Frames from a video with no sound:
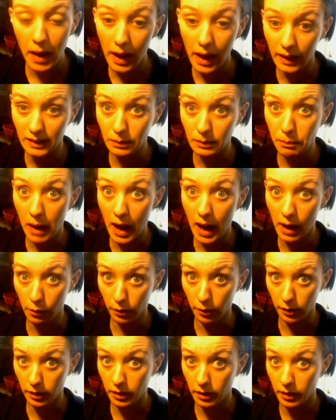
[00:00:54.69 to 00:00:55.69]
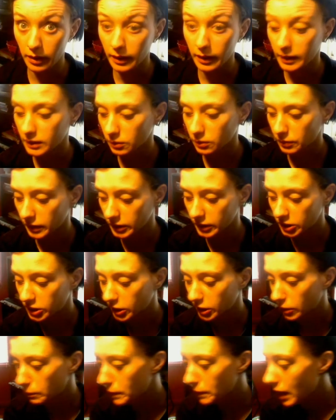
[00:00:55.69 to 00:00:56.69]
it's powder. It's a really
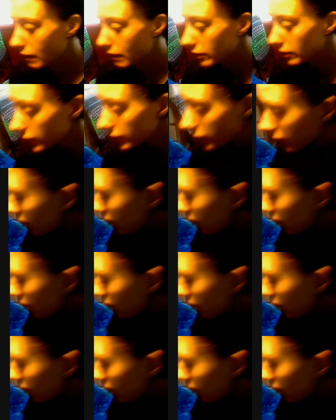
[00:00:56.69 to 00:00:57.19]
sheer powder.